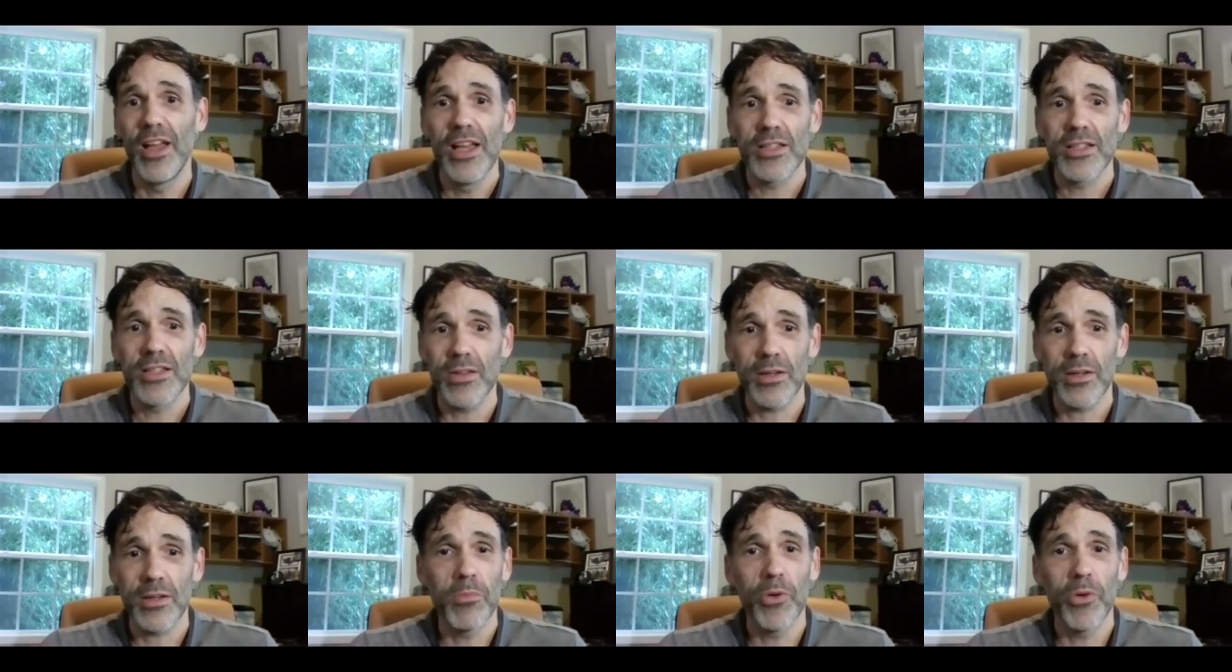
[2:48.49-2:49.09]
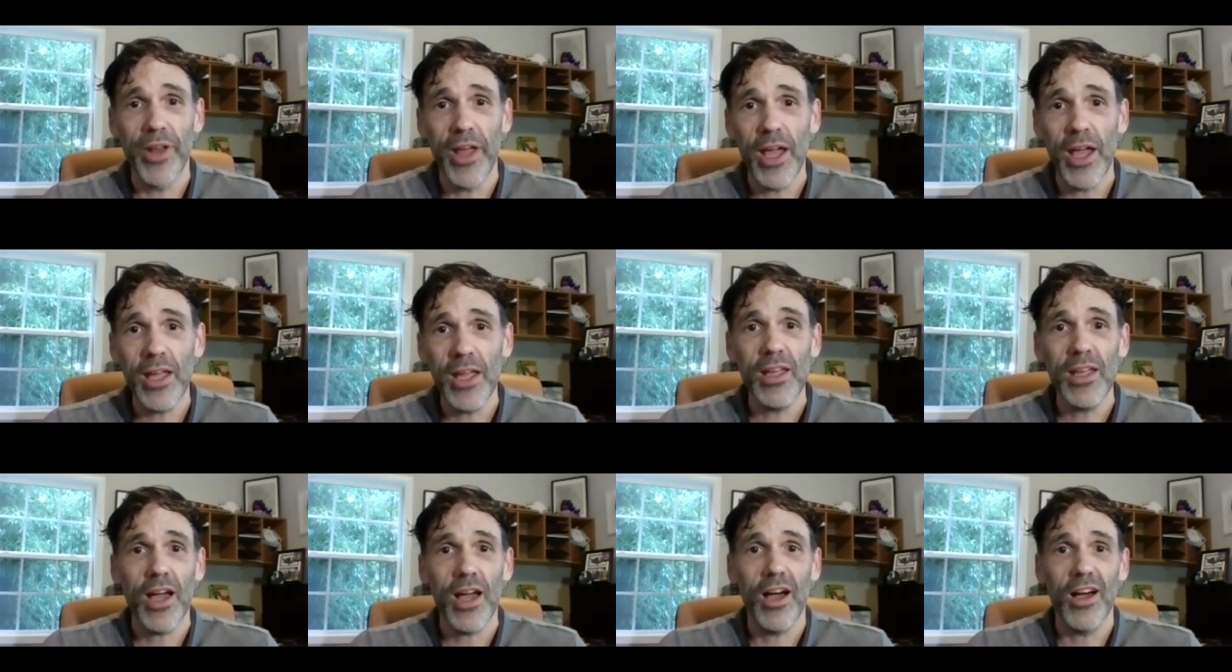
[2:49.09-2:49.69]
It's like
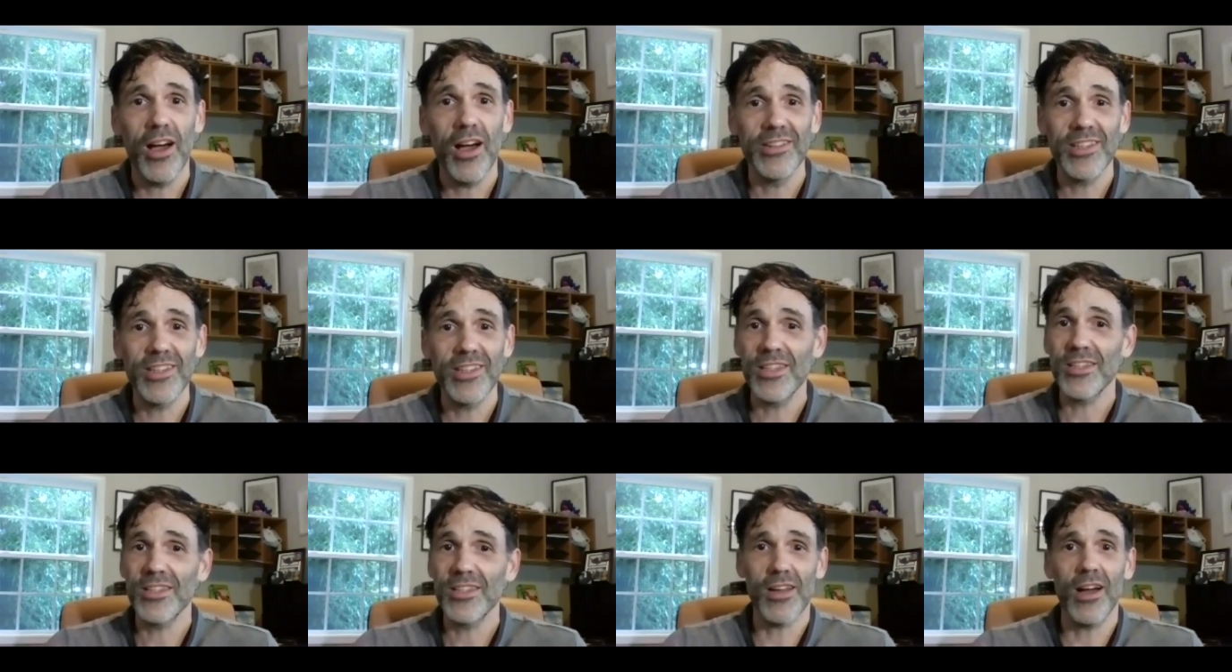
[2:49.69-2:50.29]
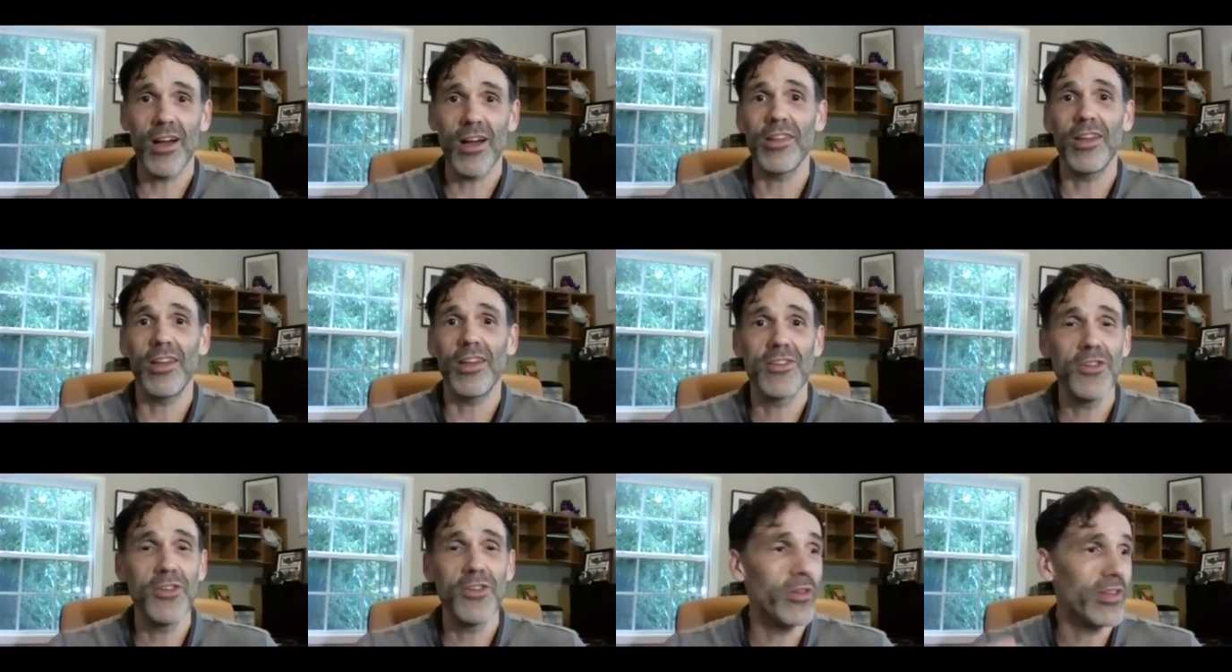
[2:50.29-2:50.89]
Monet, this is not like,
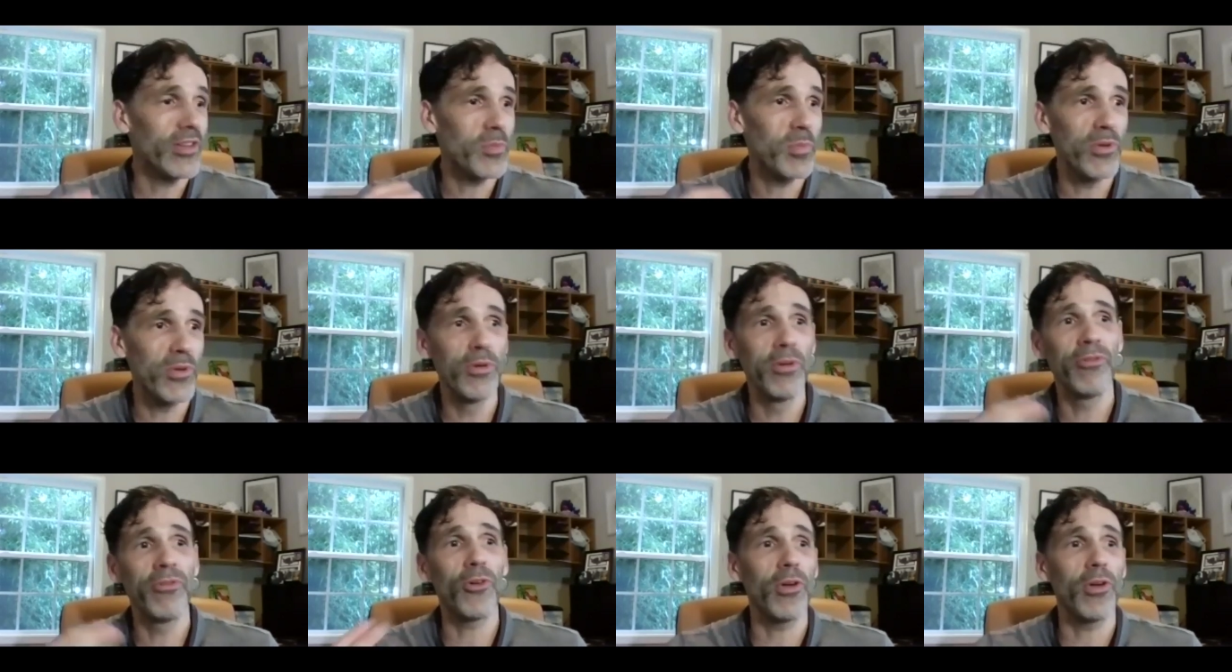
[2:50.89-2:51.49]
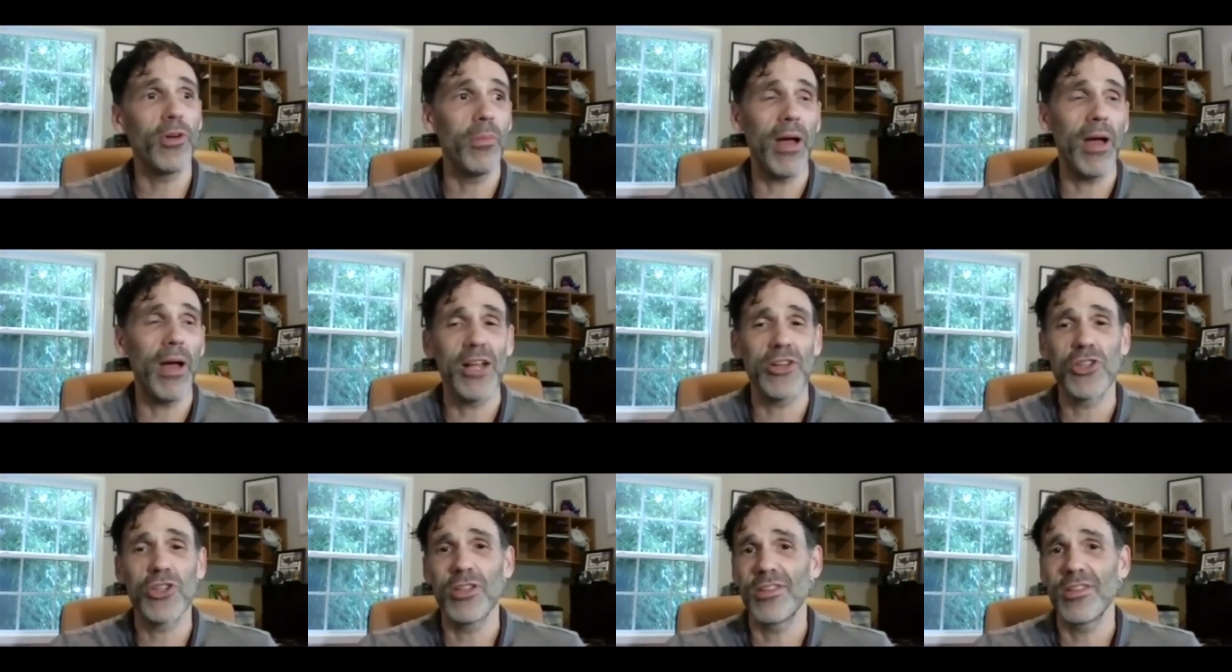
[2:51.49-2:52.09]
this beautiful
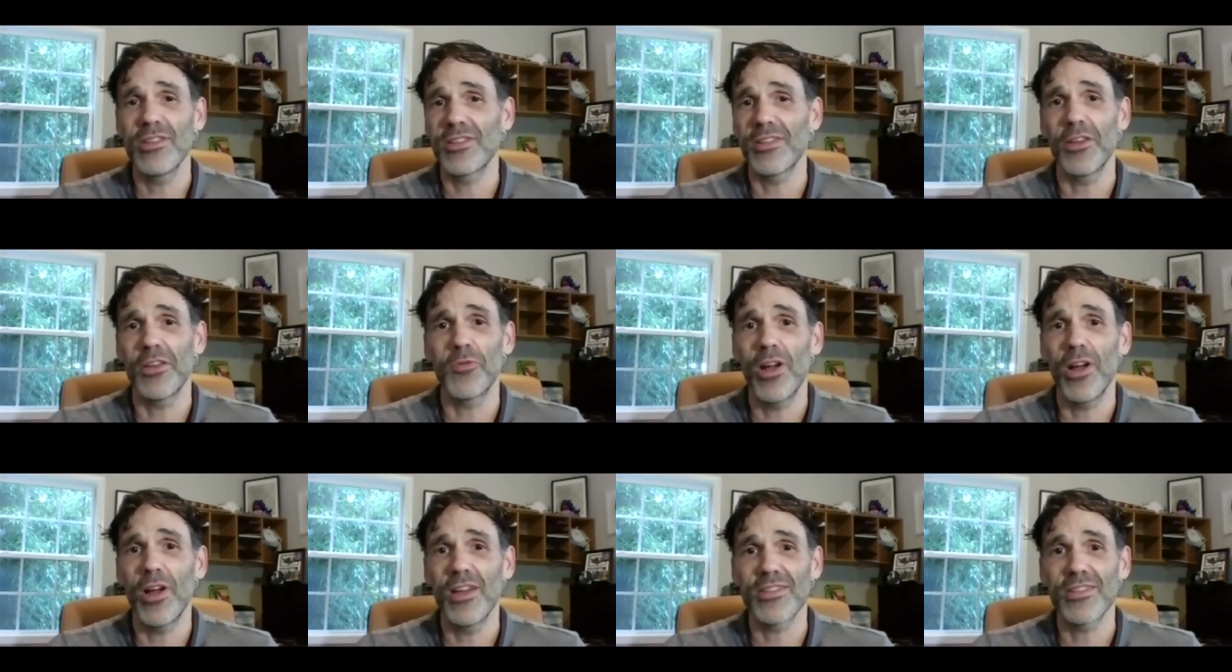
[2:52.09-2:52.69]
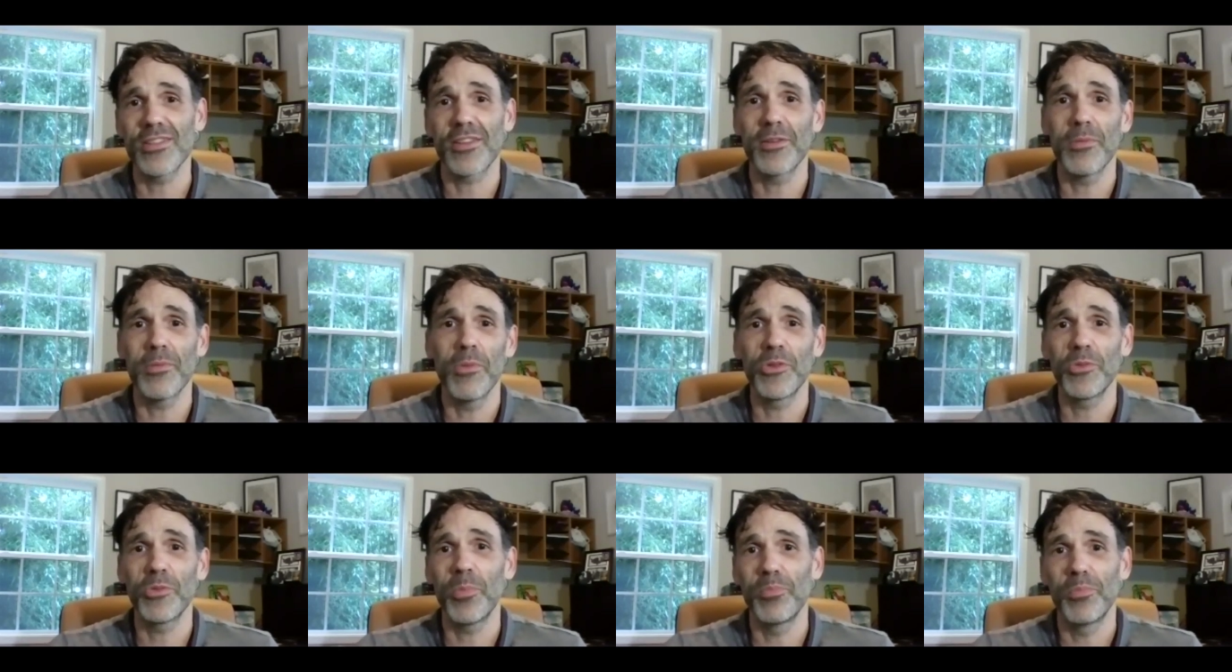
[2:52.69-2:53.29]
imagined sunrise, like the
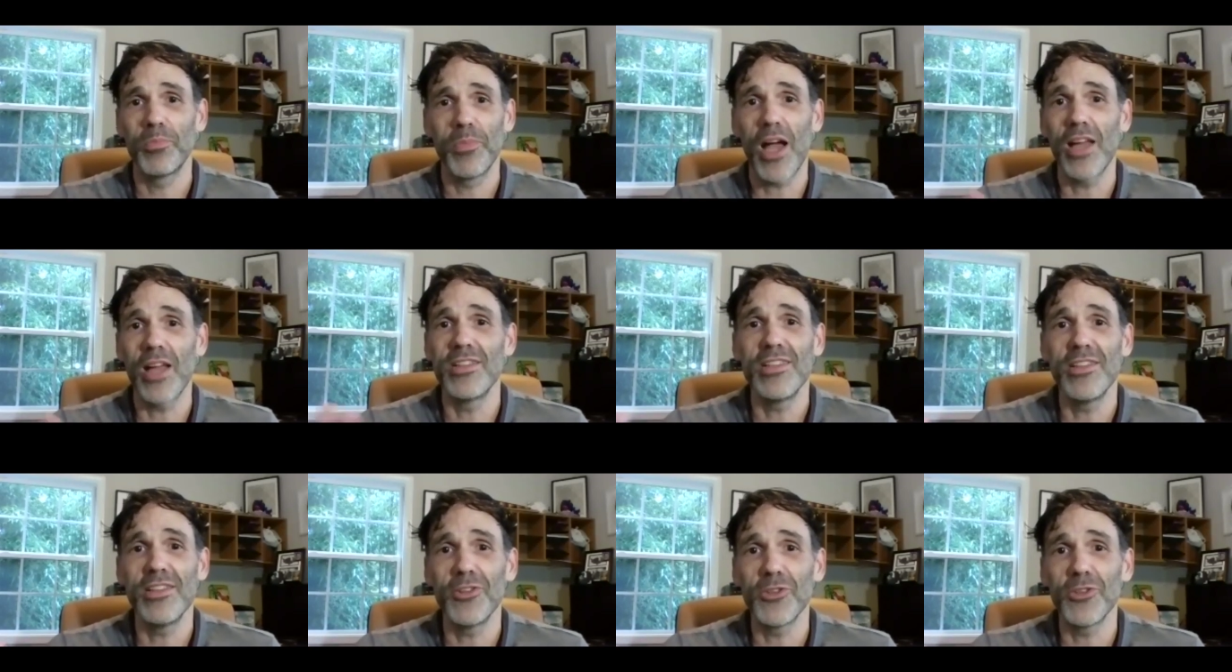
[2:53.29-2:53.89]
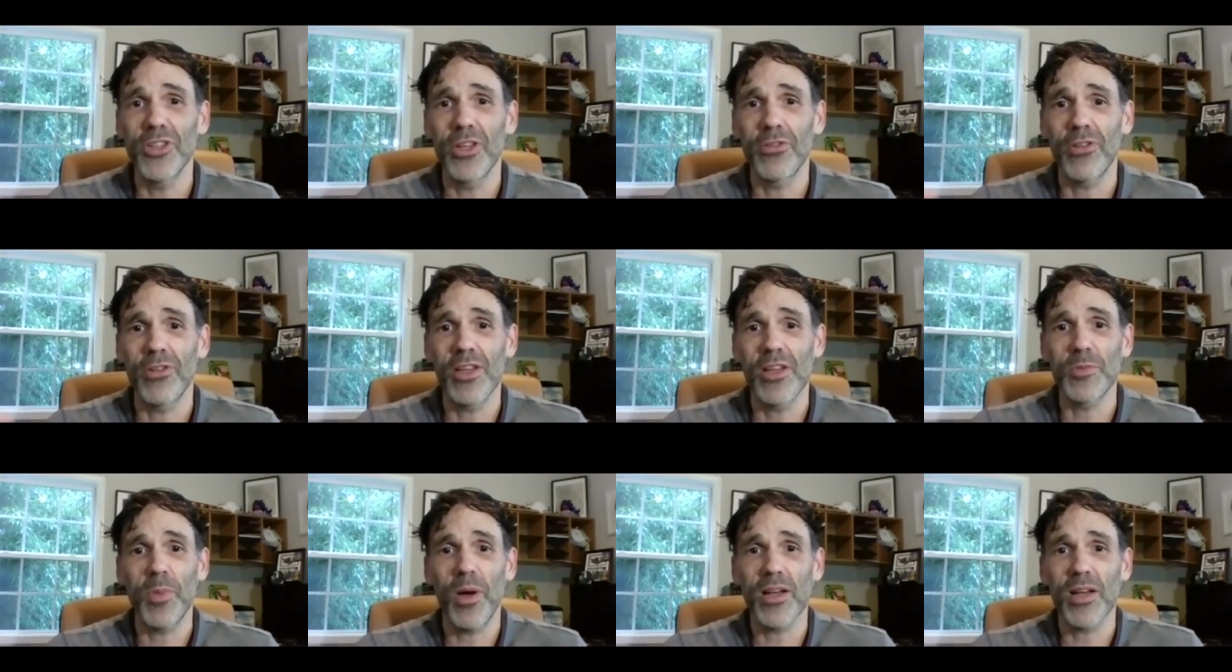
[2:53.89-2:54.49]
most ideal
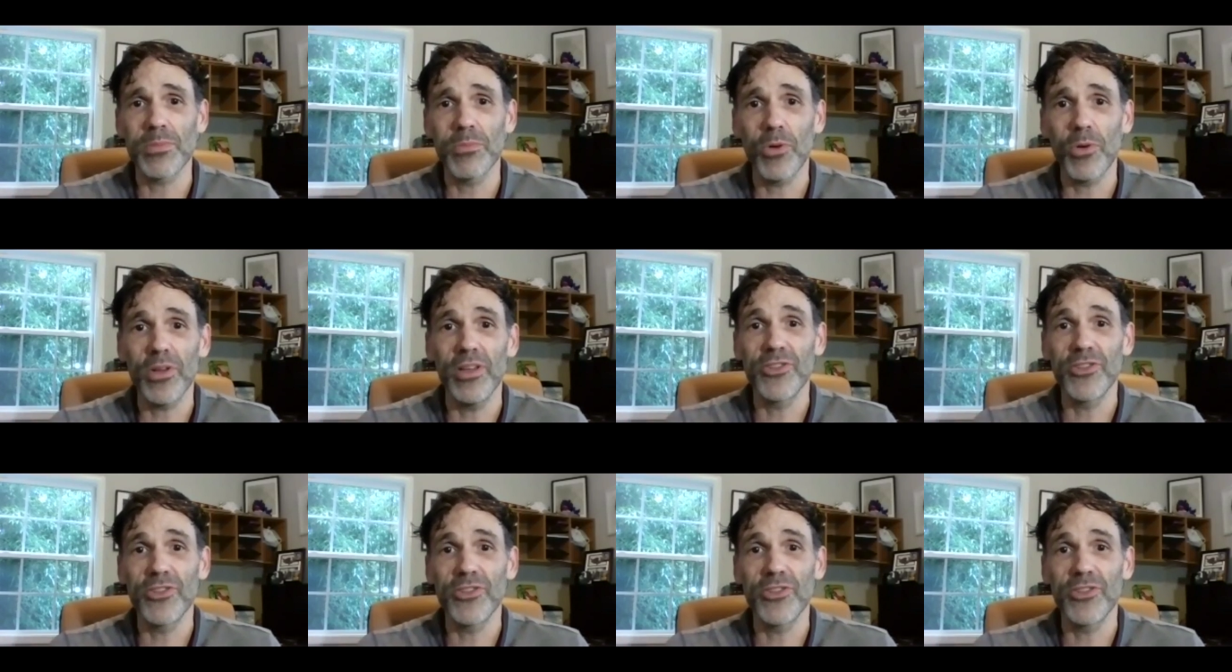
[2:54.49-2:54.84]
sunrise possible.